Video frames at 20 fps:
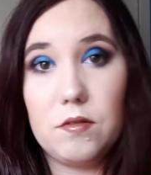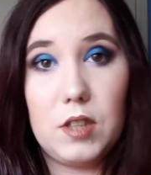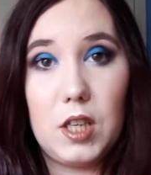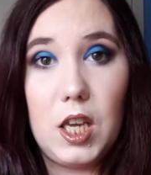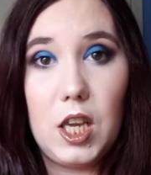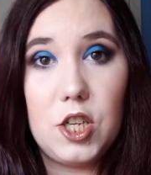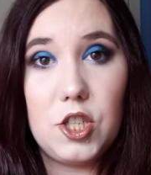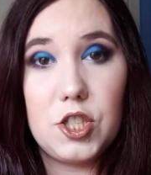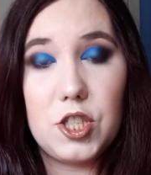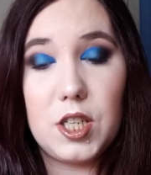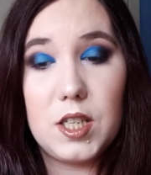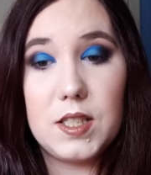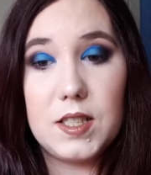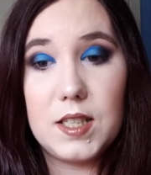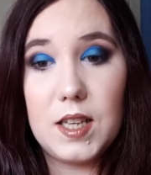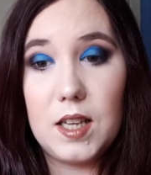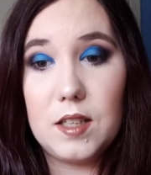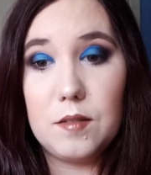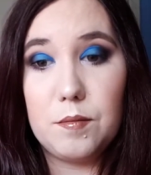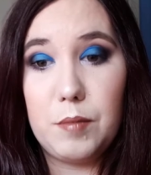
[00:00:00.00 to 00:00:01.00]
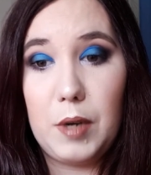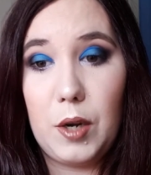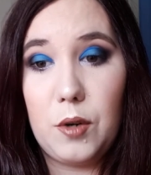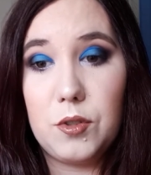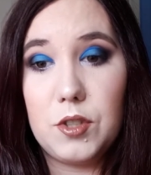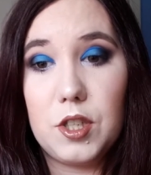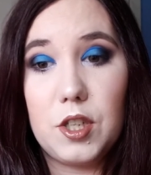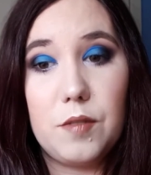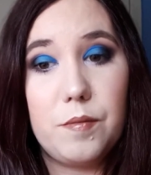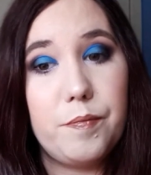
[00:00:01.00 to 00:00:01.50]
HD setting
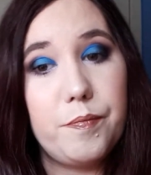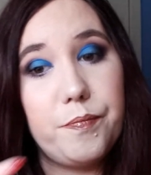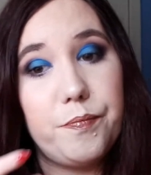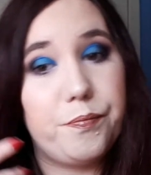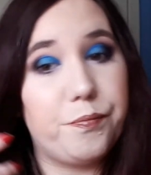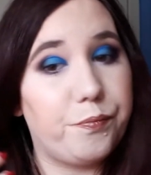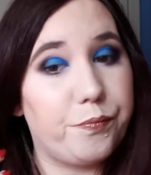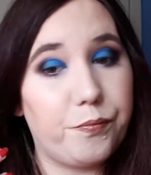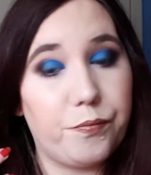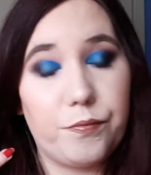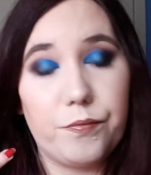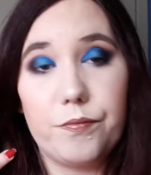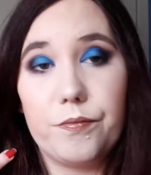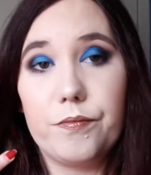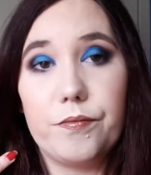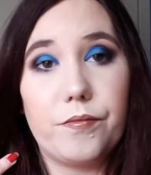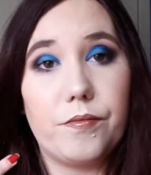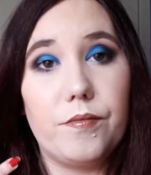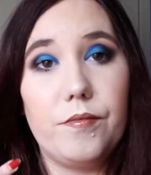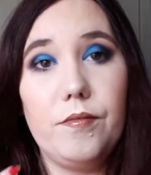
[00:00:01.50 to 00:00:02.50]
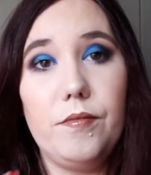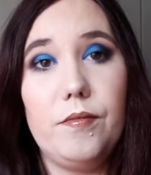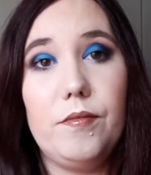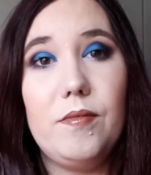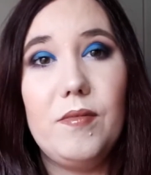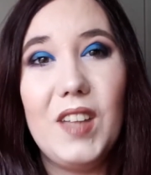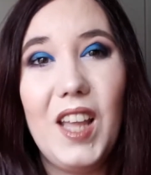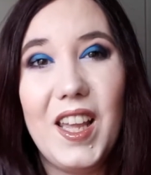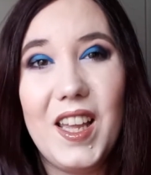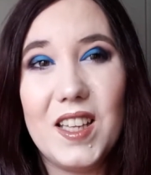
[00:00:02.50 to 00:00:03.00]
powder.
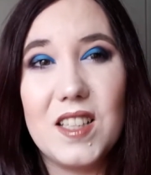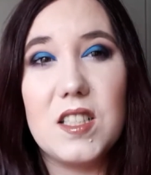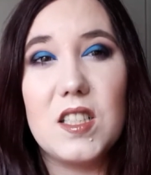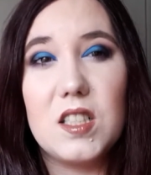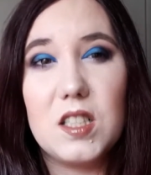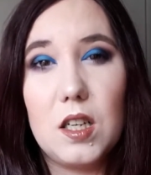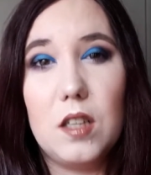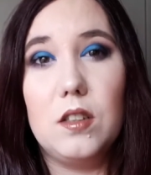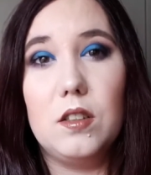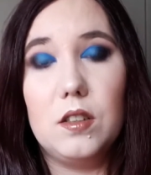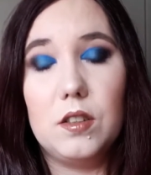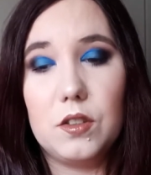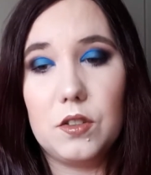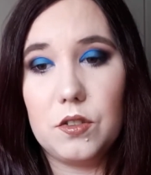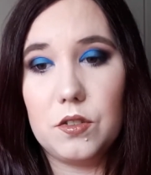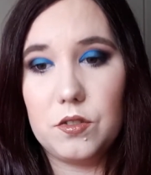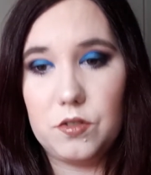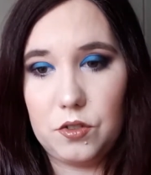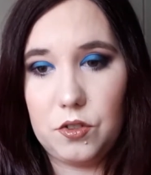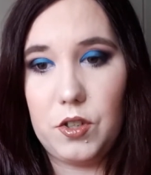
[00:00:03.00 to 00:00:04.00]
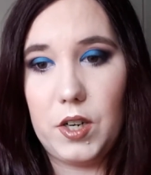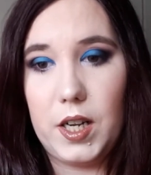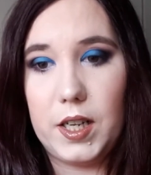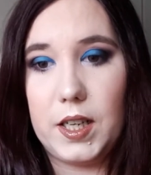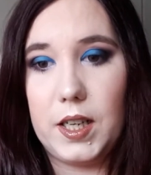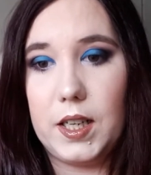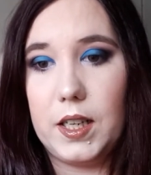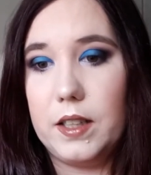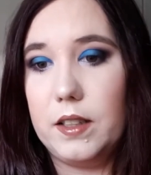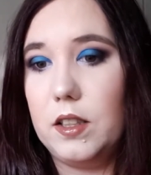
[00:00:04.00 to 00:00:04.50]
It's still
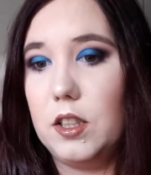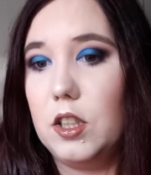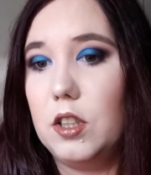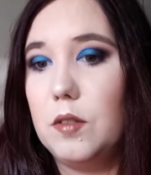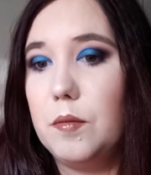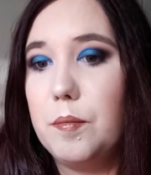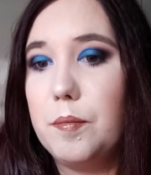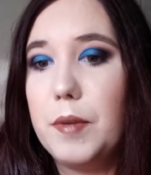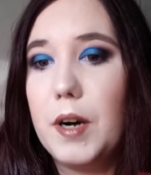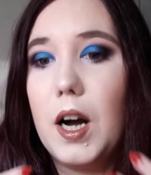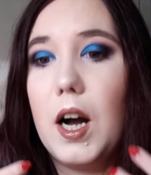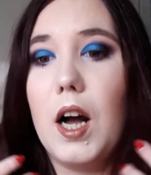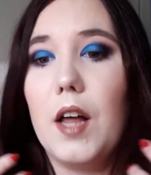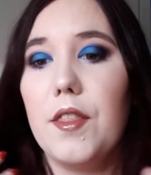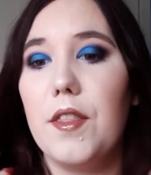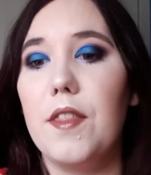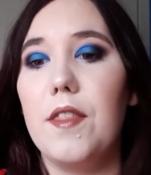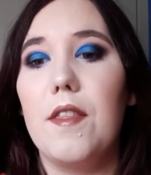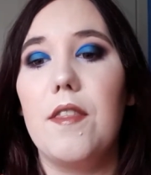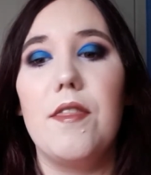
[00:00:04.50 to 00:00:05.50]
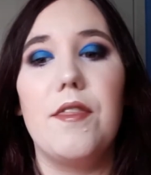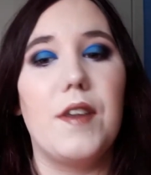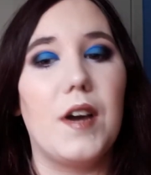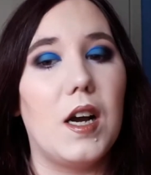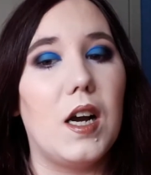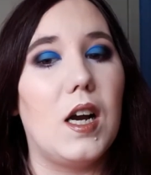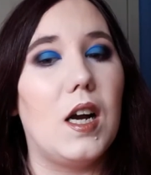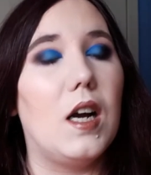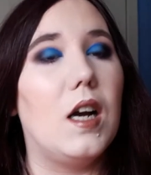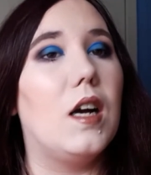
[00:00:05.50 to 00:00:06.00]
cracking a little, but other than
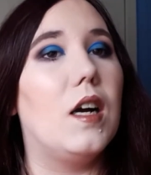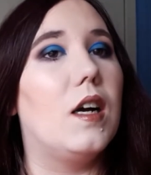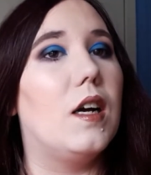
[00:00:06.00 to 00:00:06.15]
that,